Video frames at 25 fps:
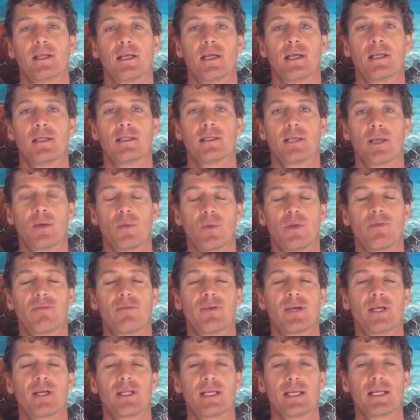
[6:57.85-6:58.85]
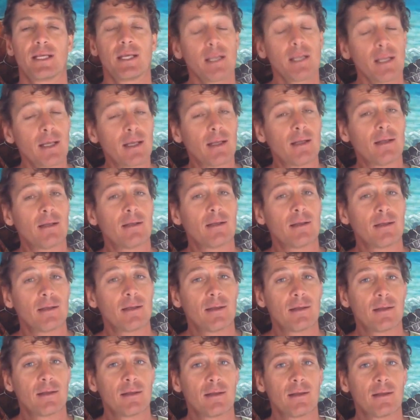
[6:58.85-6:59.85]
until we finally get it,
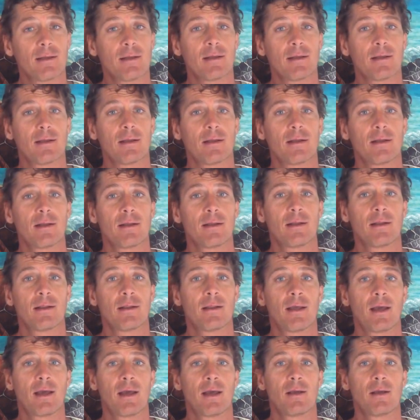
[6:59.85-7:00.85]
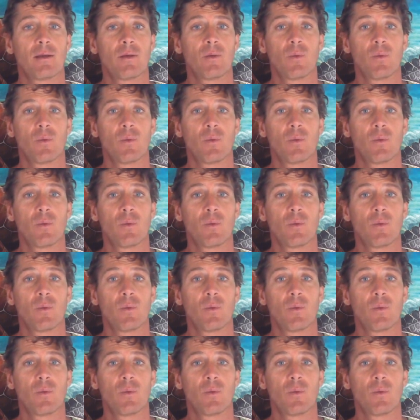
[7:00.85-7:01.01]
that